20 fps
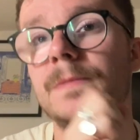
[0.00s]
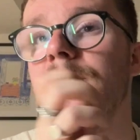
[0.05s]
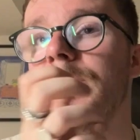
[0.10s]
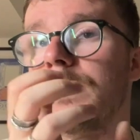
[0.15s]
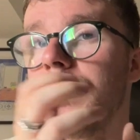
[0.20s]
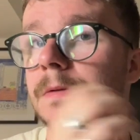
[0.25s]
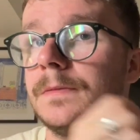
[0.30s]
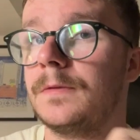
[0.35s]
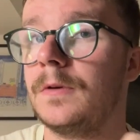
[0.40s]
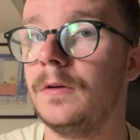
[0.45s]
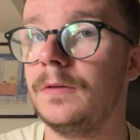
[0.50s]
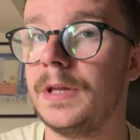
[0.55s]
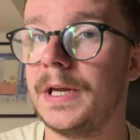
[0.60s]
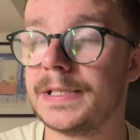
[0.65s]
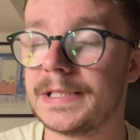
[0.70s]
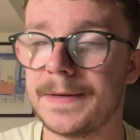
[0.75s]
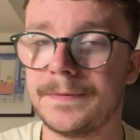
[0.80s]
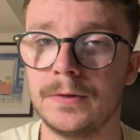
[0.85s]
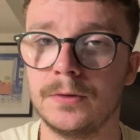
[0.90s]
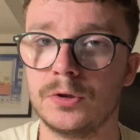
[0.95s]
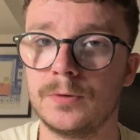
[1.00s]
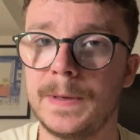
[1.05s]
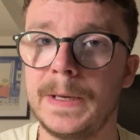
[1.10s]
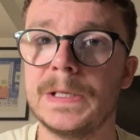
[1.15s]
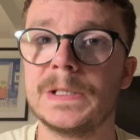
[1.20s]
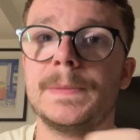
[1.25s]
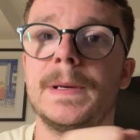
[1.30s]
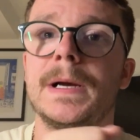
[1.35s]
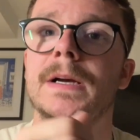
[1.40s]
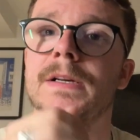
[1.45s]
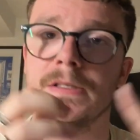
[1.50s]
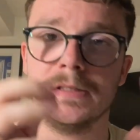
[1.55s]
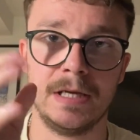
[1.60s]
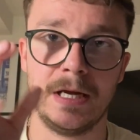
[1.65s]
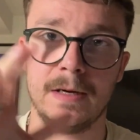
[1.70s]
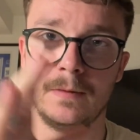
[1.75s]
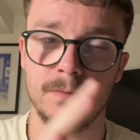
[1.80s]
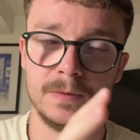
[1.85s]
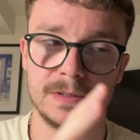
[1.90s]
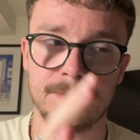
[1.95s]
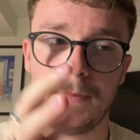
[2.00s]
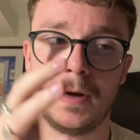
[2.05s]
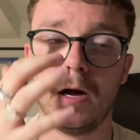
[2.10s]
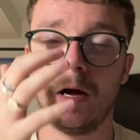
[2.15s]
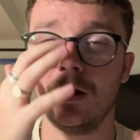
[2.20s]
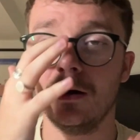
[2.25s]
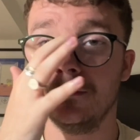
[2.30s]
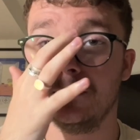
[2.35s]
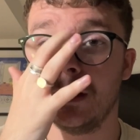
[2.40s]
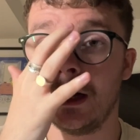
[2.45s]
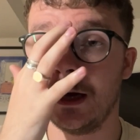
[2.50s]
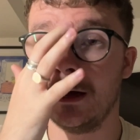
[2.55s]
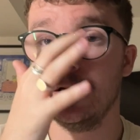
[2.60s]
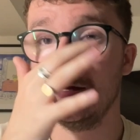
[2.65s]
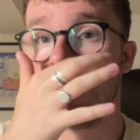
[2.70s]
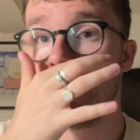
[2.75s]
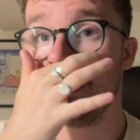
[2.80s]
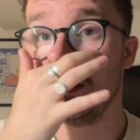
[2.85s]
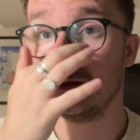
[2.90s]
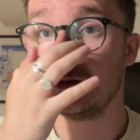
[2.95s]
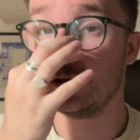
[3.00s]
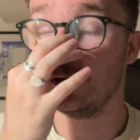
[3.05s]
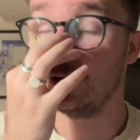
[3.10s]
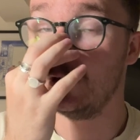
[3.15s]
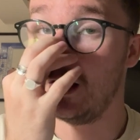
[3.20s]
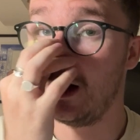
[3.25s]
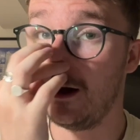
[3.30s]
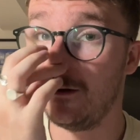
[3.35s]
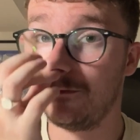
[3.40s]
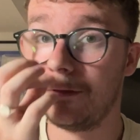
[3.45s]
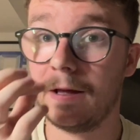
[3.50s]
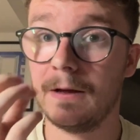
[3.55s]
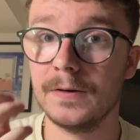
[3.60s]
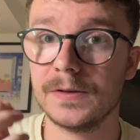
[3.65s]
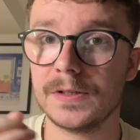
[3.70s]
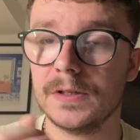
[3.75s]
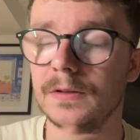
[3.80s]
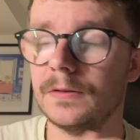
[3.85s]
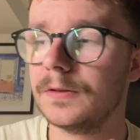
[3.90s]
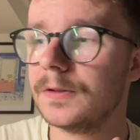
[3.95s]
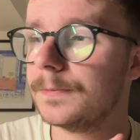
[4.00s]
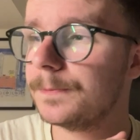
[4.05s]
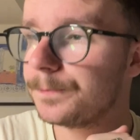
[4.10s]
So I've got that £700 back, so that was part of that 2,500.